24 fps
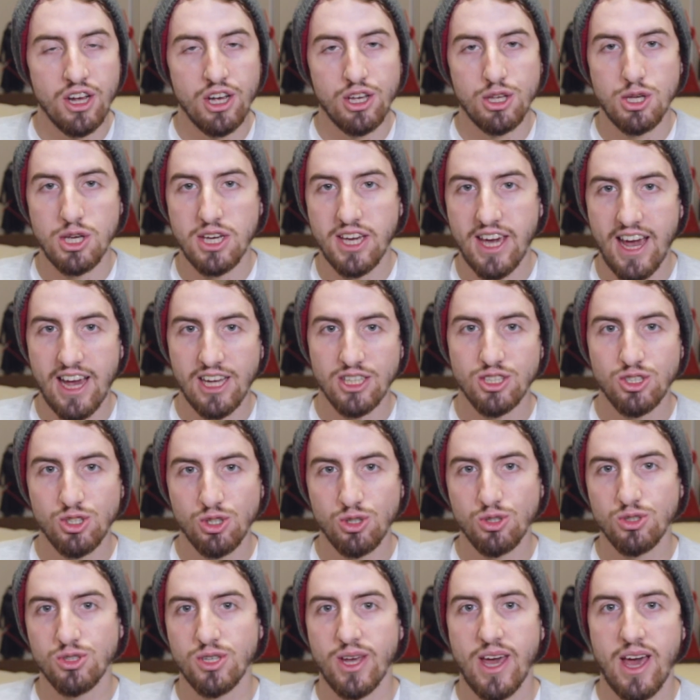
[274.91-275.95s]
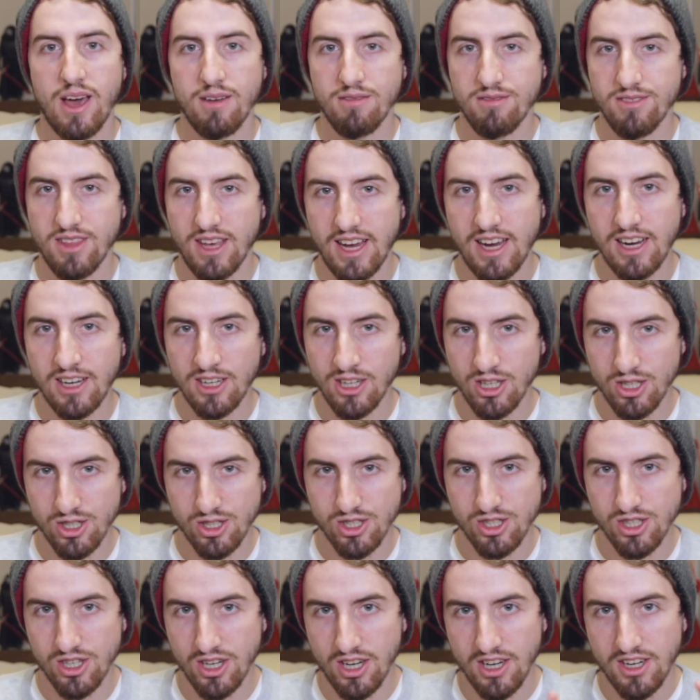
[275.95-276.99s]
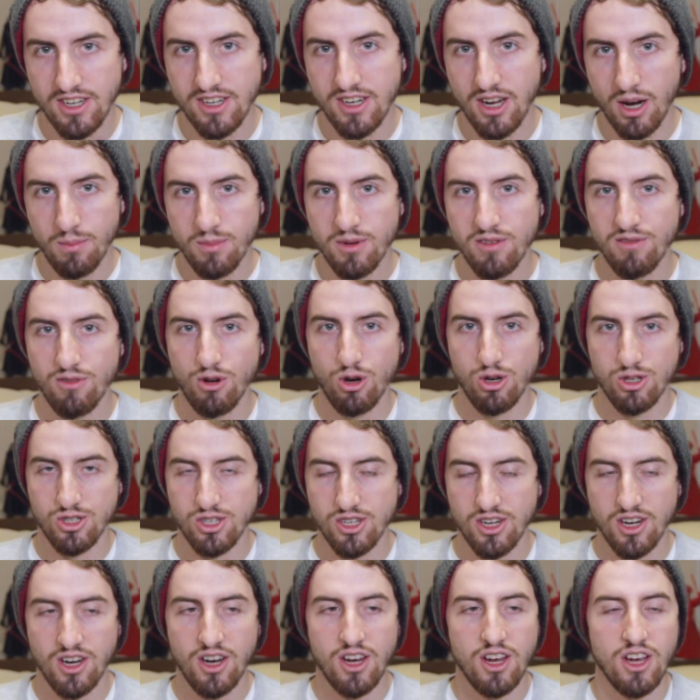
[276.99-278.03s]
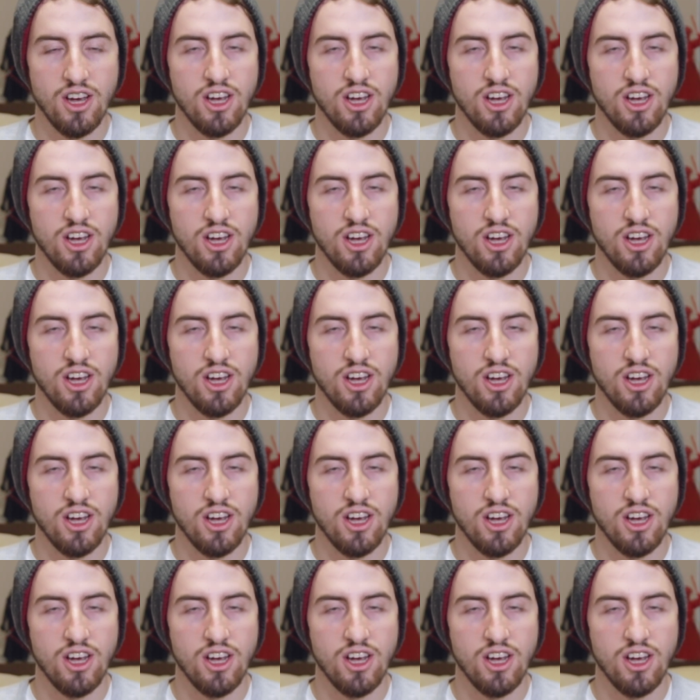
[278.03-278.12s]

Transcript: You can choose to have the English dubbed version.